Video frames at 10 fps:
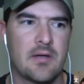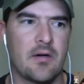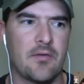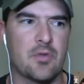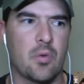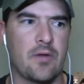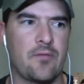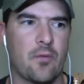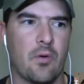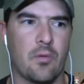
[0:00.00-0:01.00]
on the
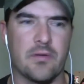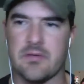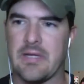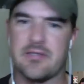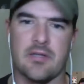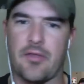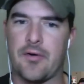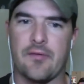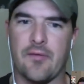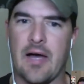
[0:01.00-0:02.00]
24 was less than a
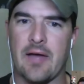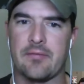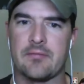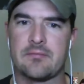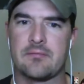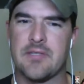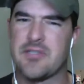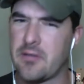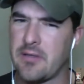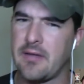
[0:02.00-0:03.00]
35. And
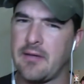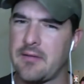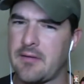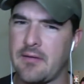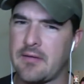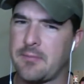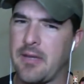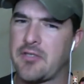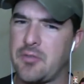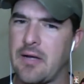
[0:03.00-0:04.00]
generally, uh, it's
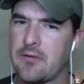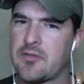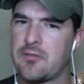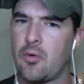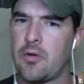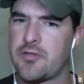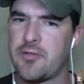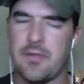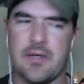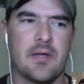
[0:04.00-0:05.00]
about two ounces more. It should
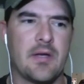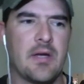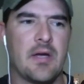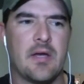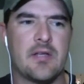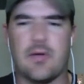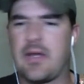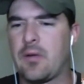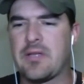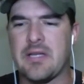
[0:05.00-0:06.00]
be. So,
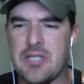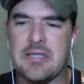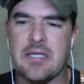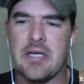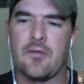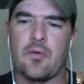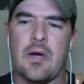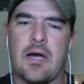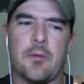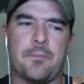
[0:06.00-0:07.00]
anyways, I shot the gun for a
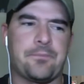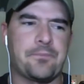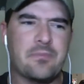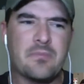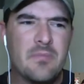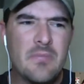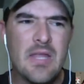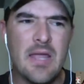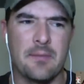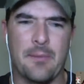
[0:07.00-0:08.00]
while,
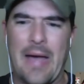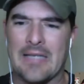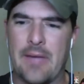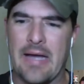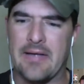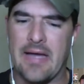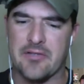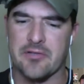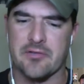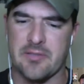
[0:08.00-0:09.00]
and back-to-back
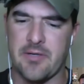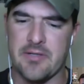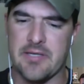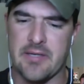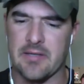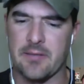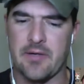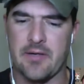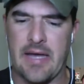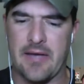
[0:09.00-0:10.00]
nationals, limited 10 and limited
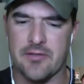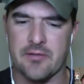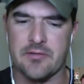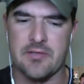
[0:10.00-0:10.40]
nationals,